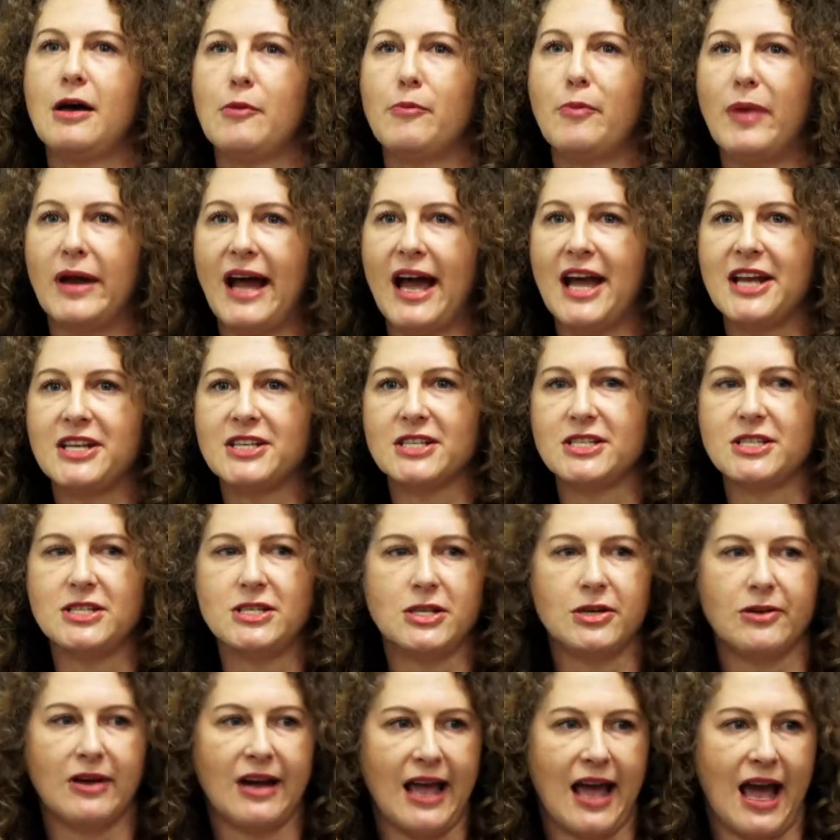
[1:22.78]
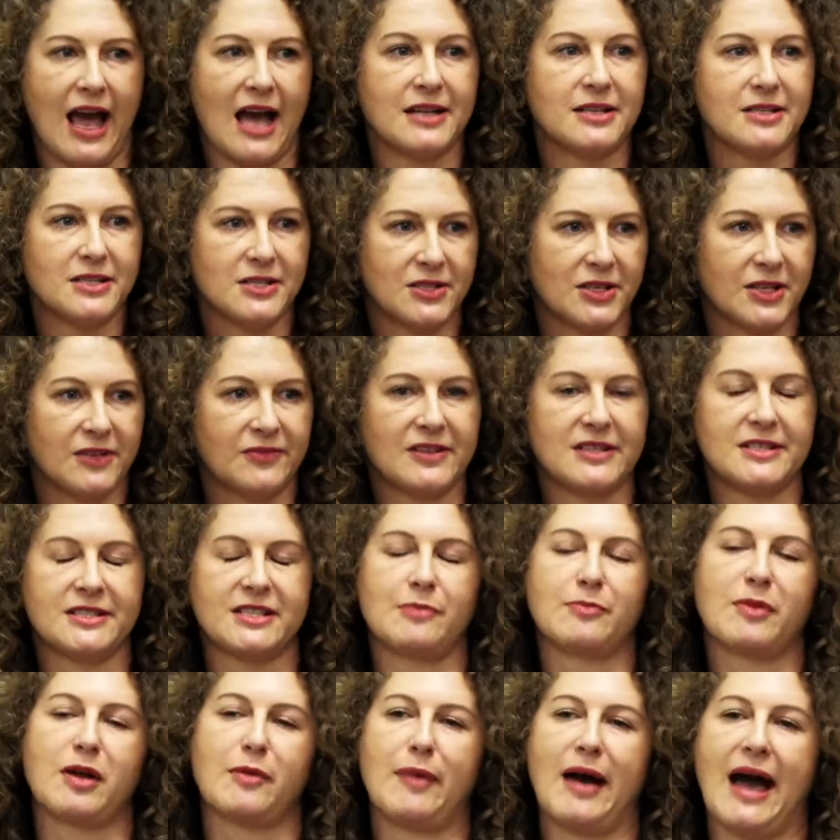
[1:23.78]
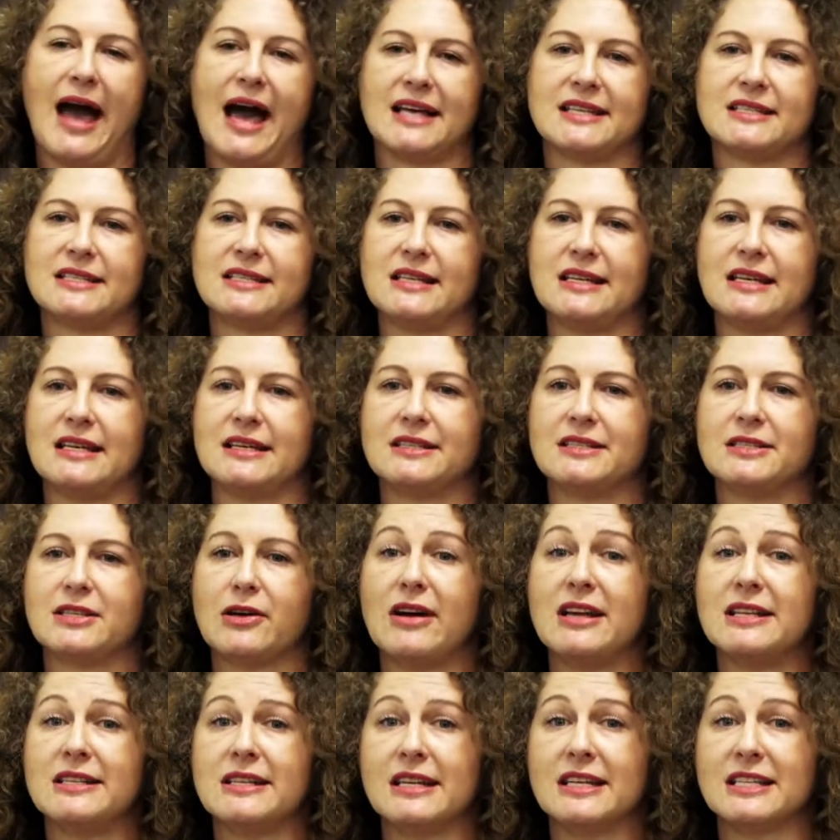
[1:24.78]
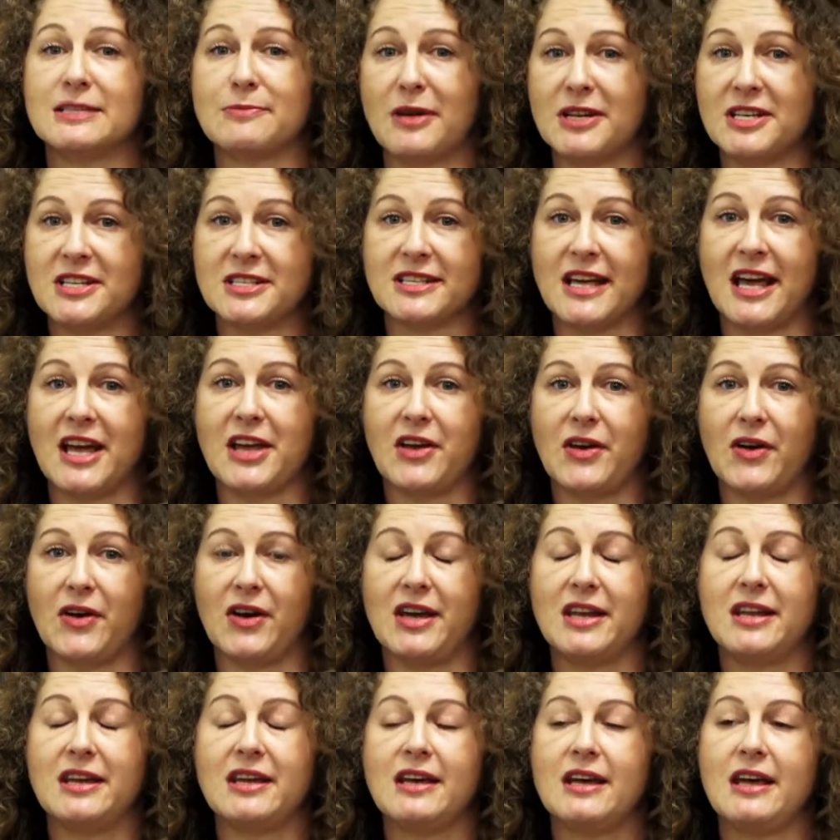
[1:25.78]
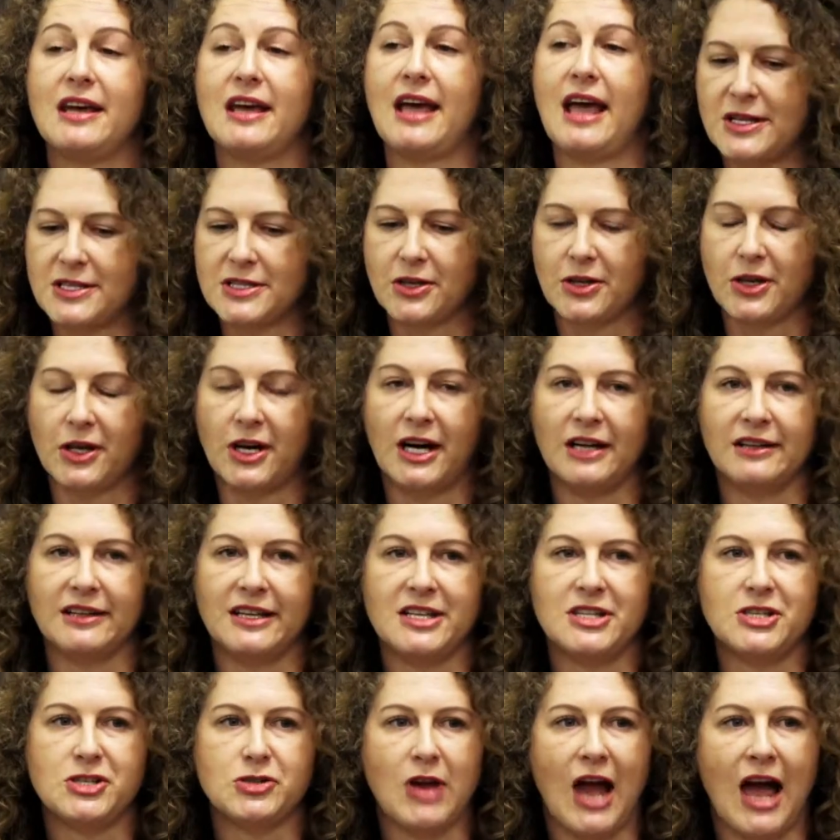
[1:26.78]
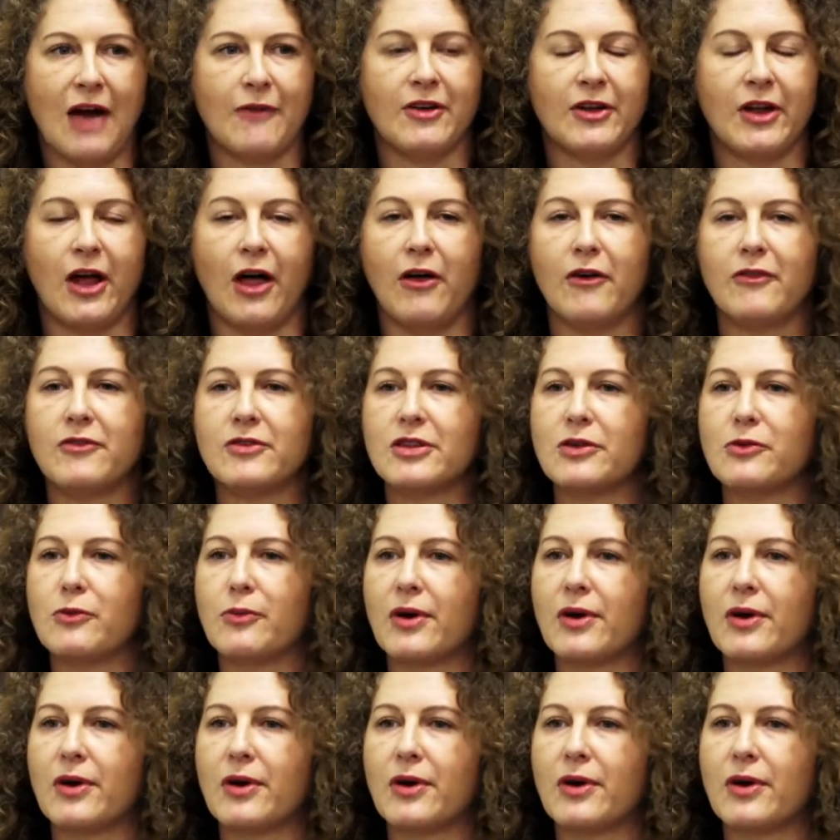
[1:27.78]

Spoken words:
but I just knew I had to serve in some capacity. And so I did as much as I could. Went to college, traveled all over the